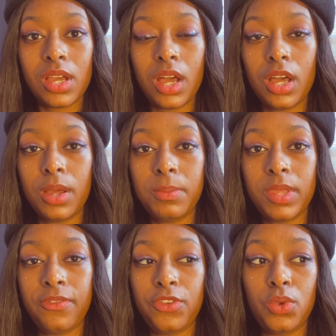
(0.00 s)

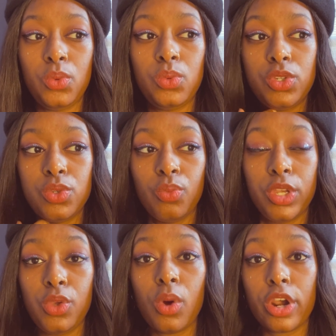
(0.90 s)

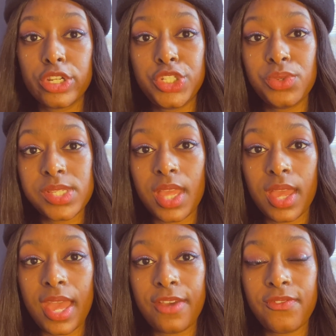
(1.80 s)
When you are choosing a
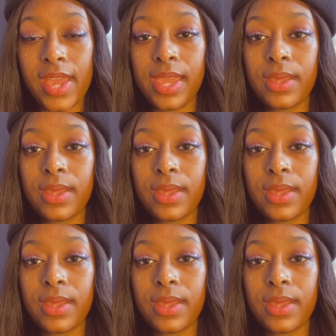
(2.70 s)
cafe,